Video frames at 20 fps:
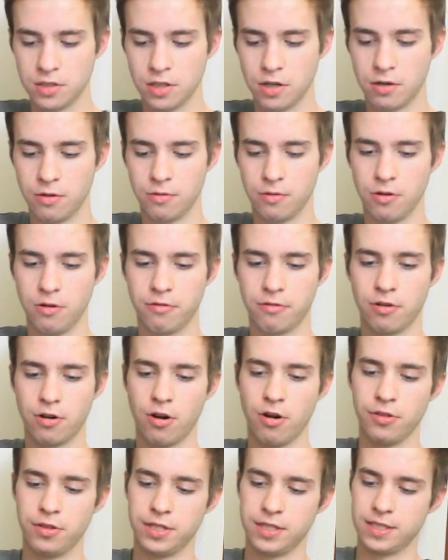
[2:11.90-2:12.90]
So
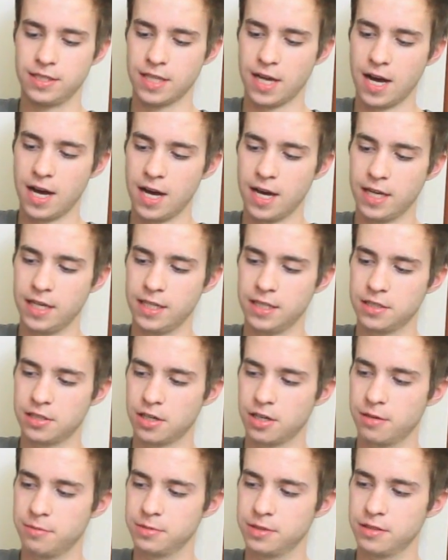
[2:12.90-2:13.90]
overall, the design in
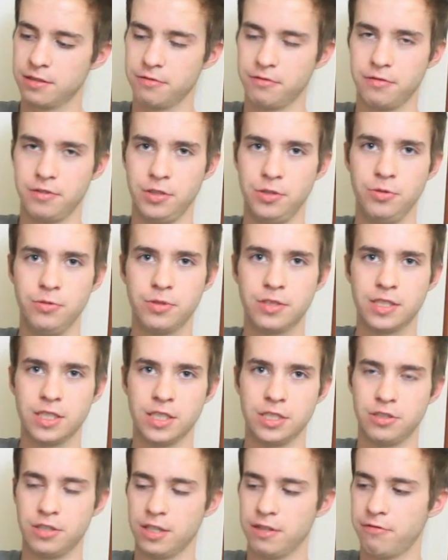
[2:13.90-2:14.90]
terms of
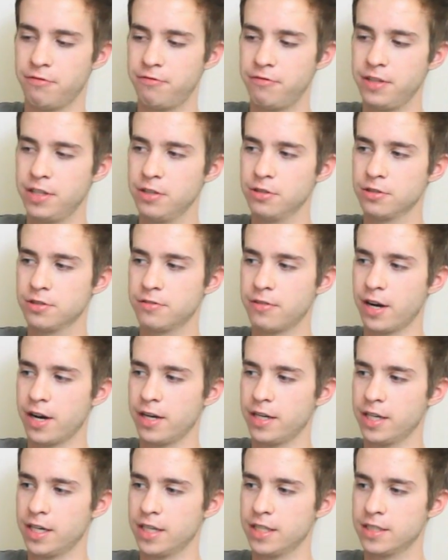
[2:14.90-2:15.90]
usage, it feels
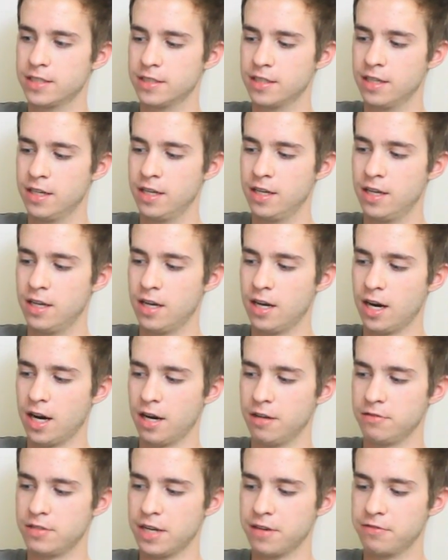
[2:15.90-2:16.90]
very nice.
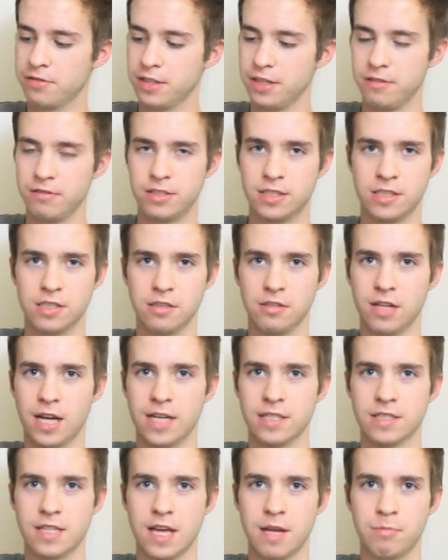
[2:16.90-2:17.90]
Definitely still
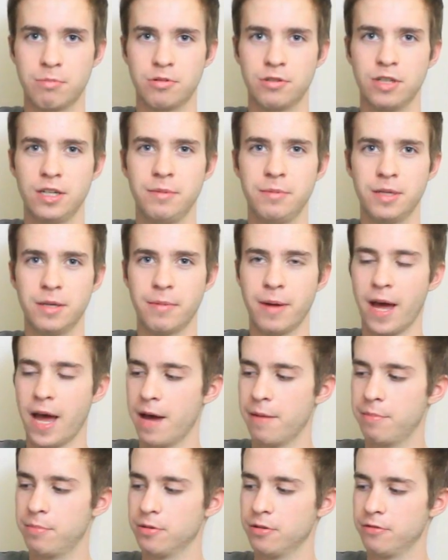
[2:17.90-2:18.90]
has that premium
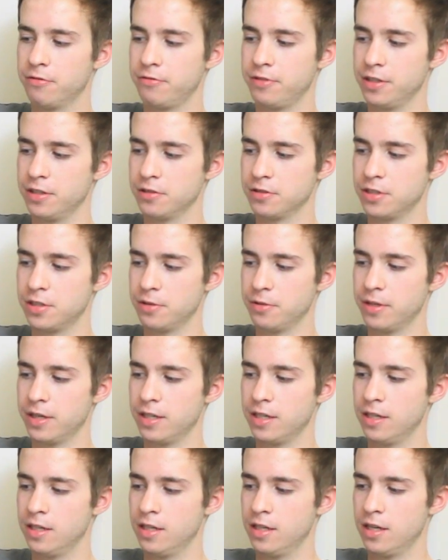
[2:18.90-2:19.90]
Apple feel to
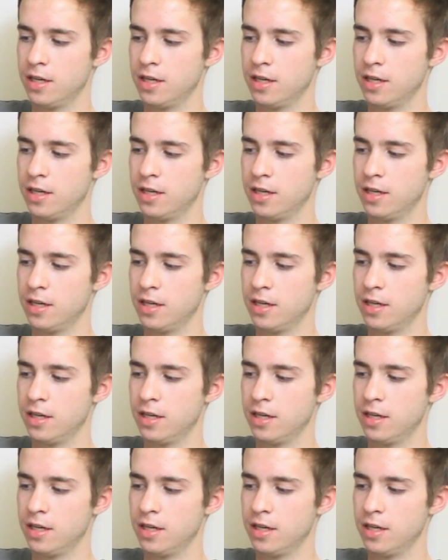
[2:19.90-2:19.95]
it,